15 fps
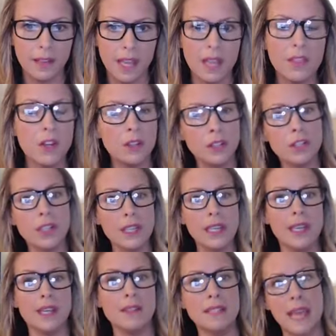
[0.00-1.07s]
And they're
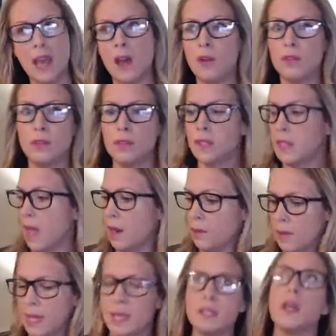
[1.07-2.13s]
looking down,
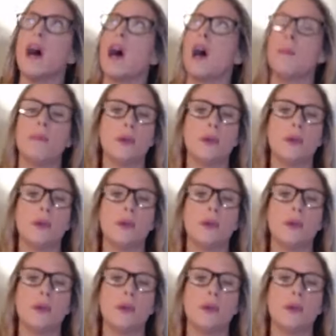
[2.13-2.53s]
sideways, up,